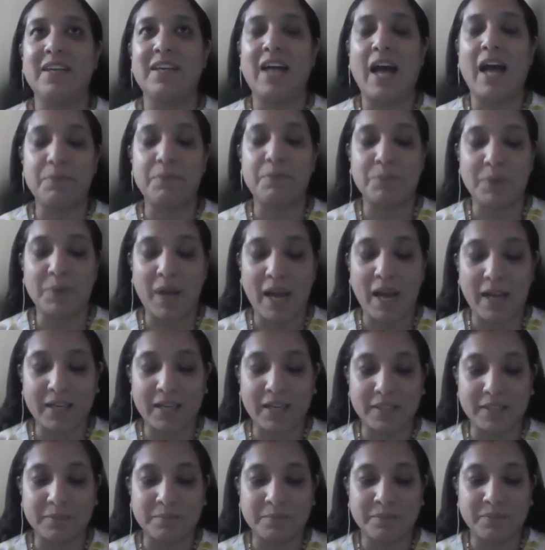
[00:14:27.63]

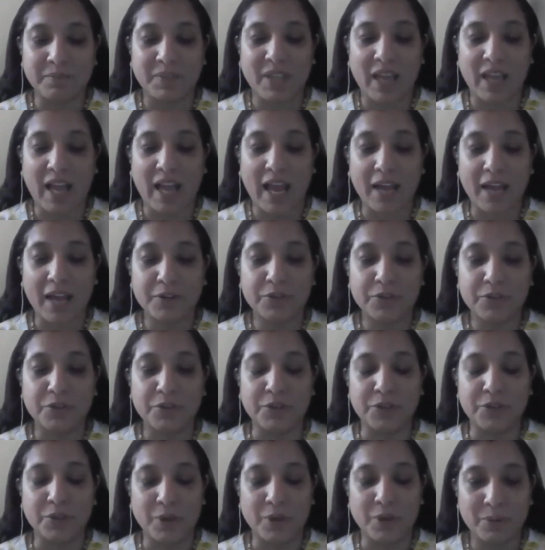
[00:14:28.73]
I
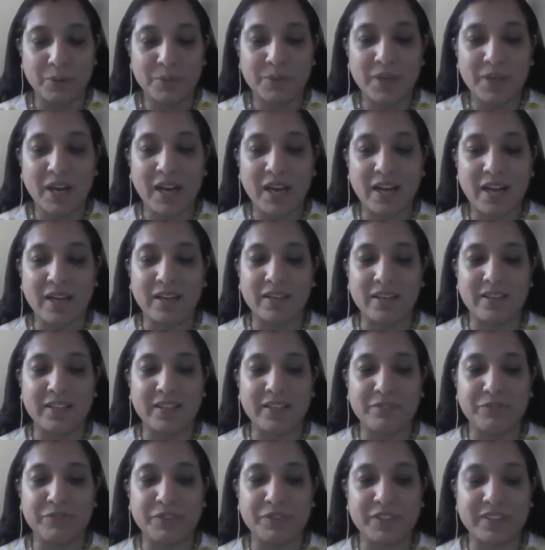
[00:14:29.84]
don't know
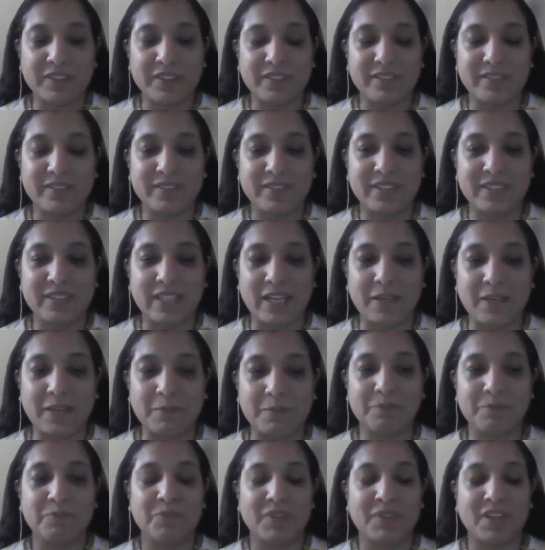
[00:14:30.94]
if it is uh,
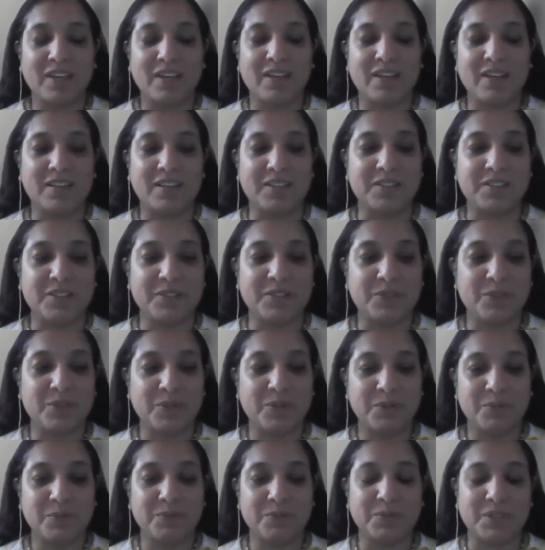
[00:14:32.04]
you
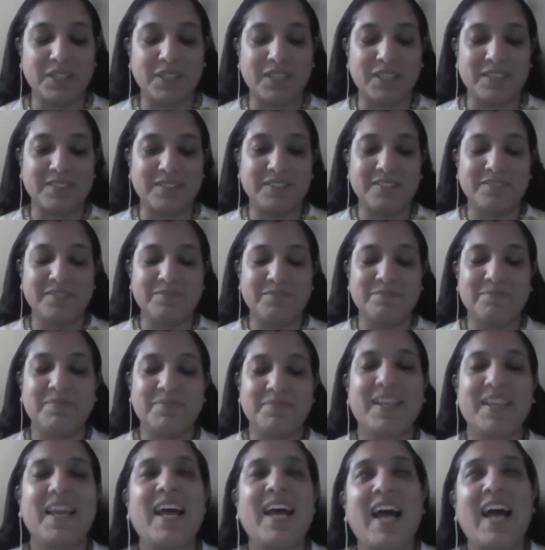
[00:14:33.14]
know uh,
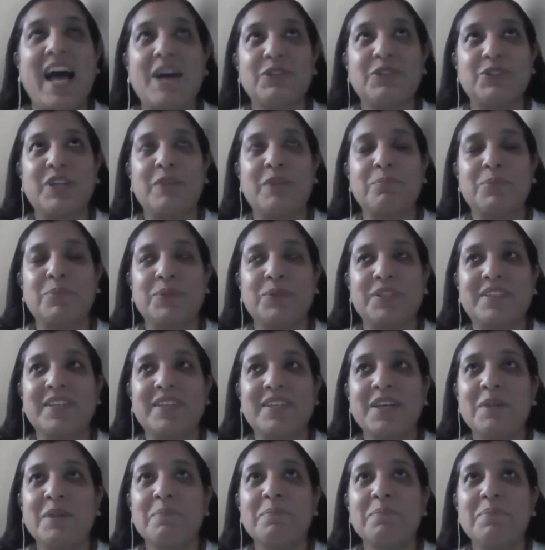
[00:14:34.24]
how should I put it.
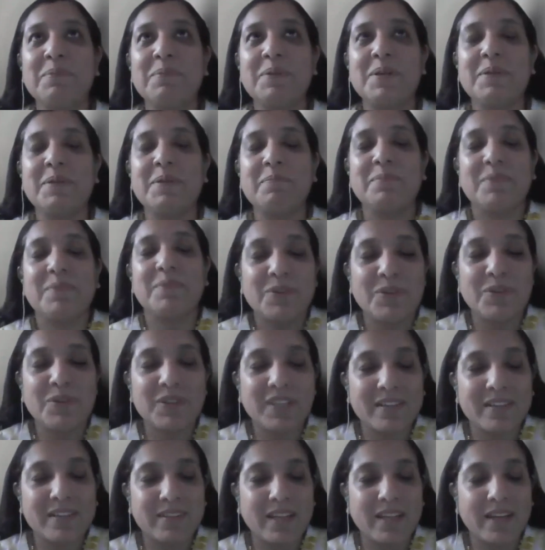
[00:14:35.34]

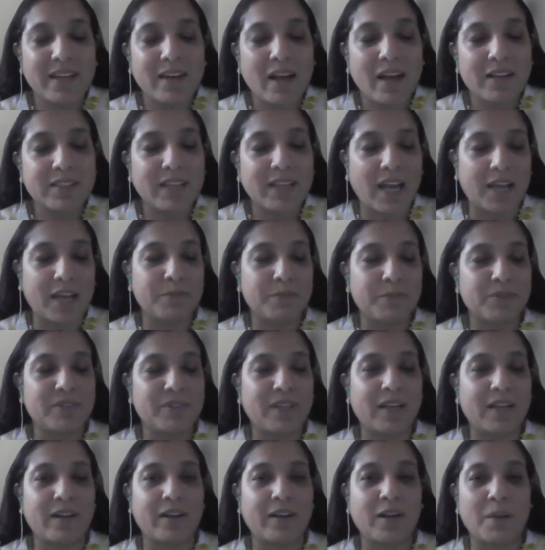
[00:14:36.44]
There are times
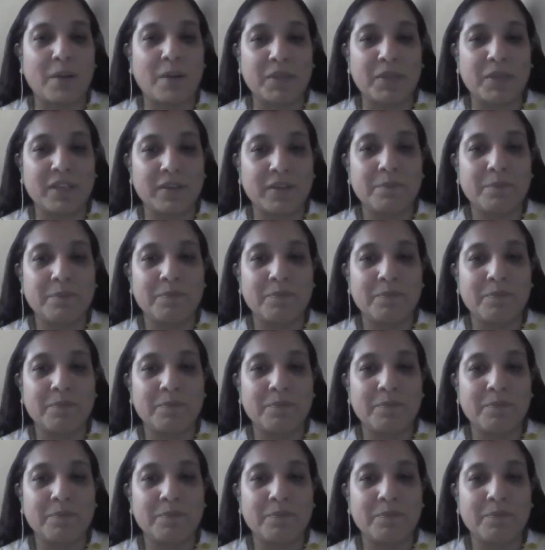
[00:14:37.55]
that are coming